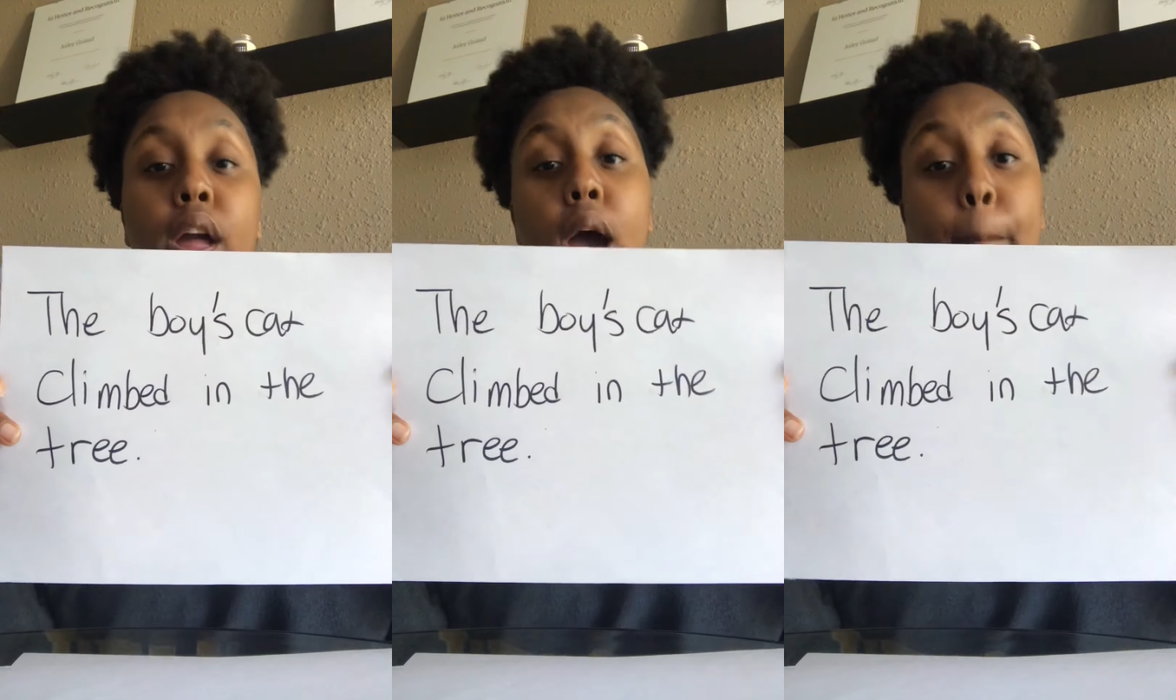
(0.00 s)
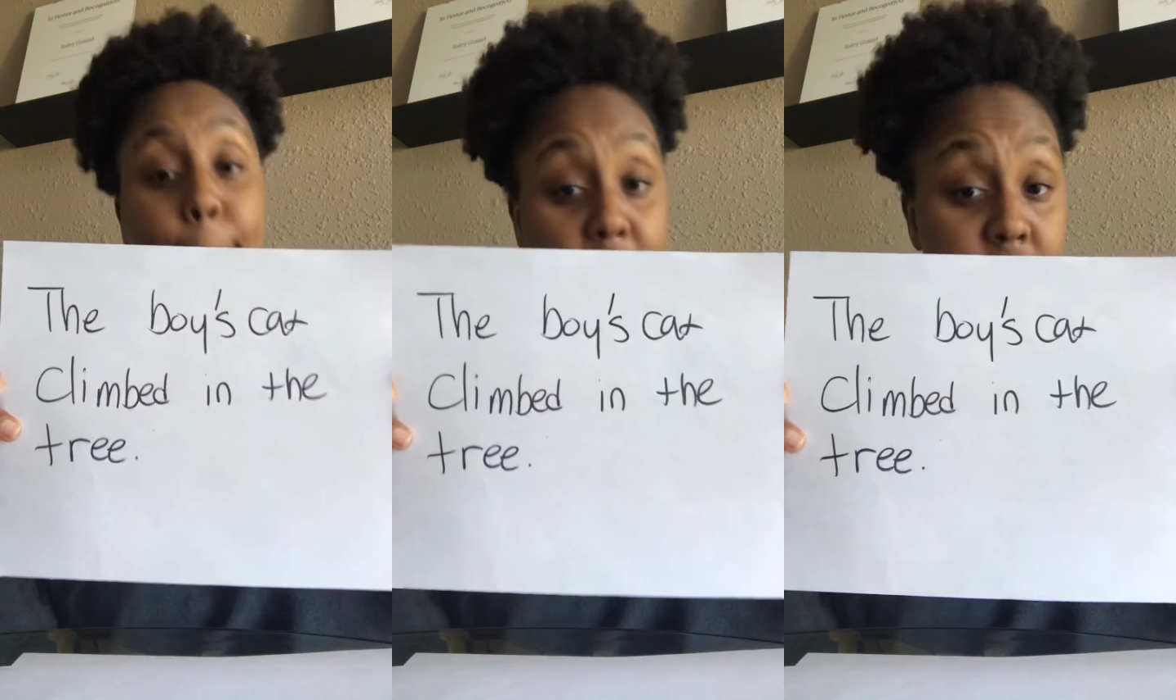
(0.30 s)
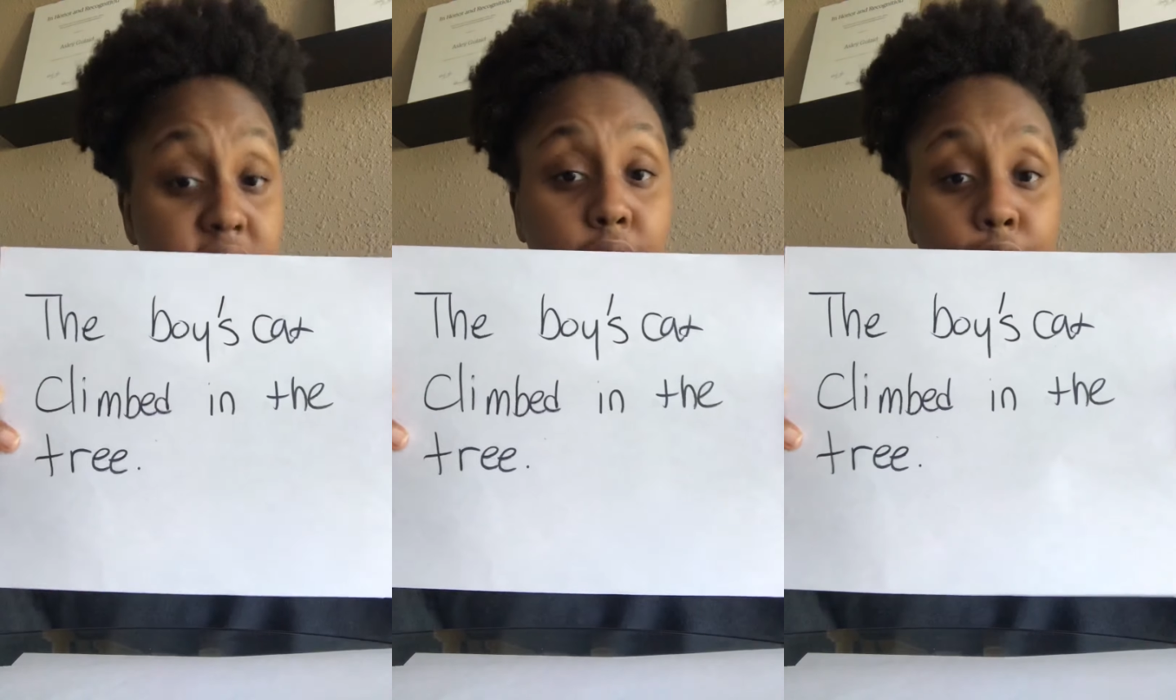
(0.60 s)

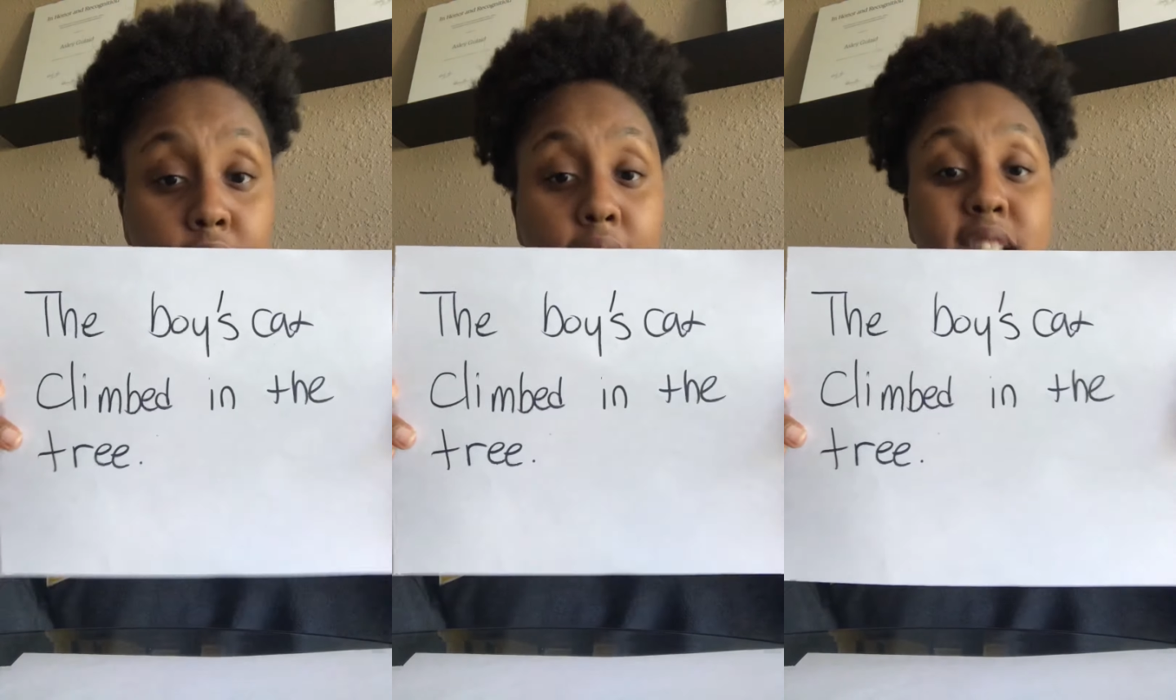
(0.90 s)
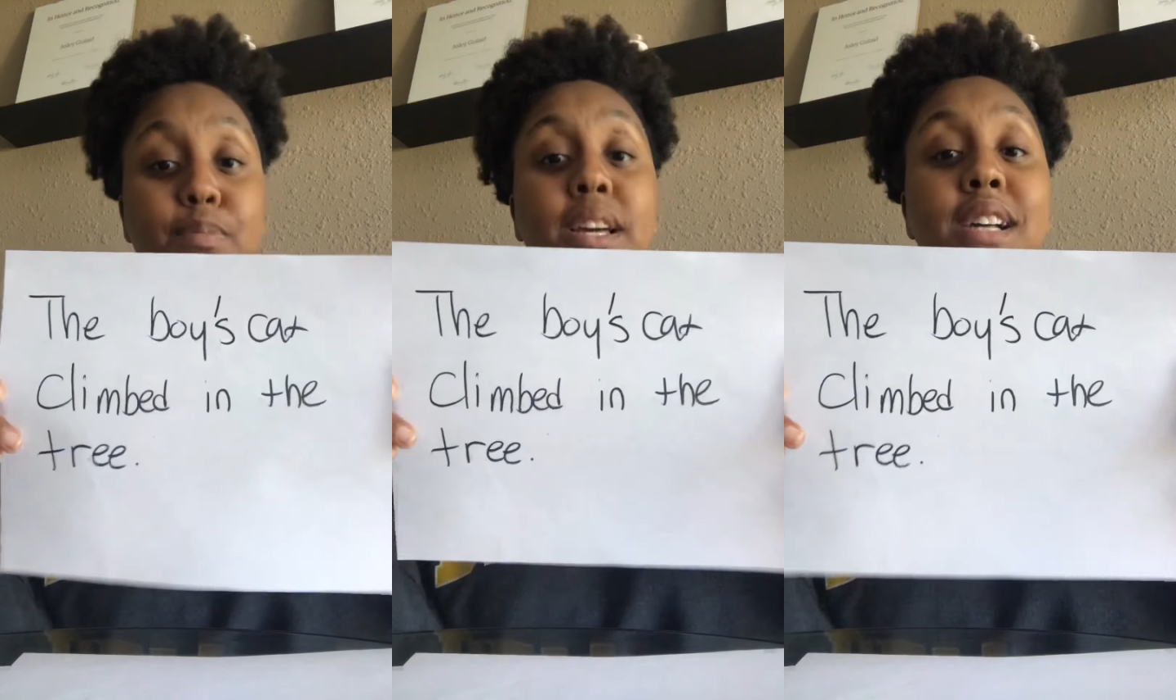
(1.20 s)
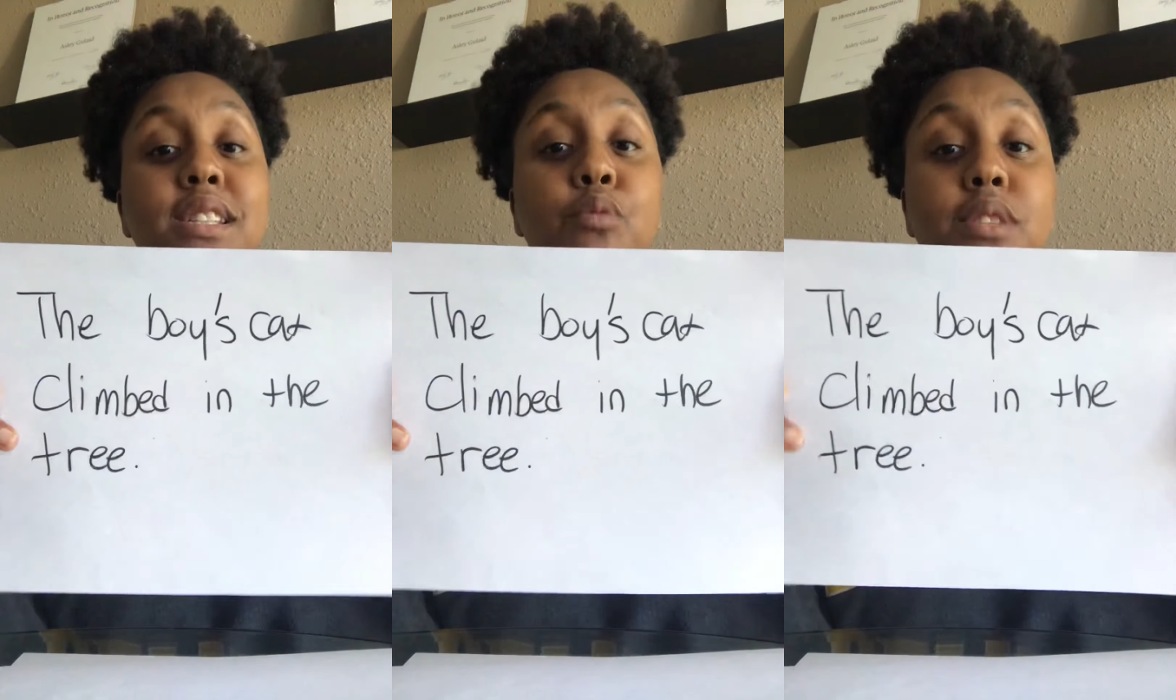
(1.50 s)
apostrophe S
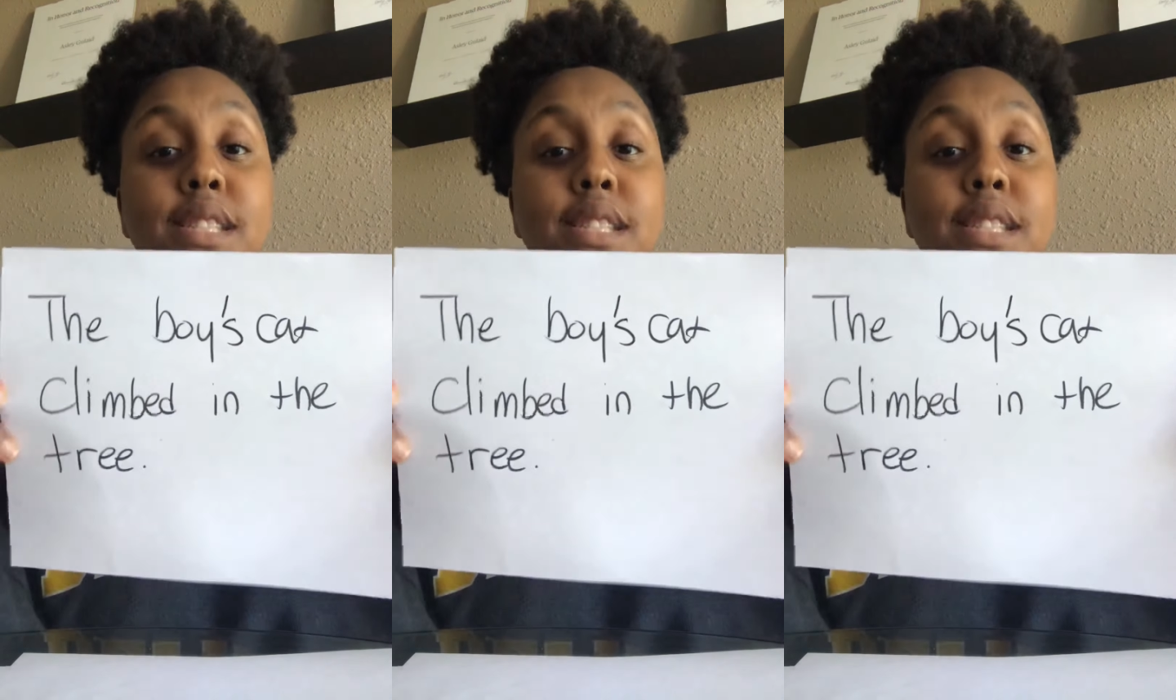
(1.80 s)
because he was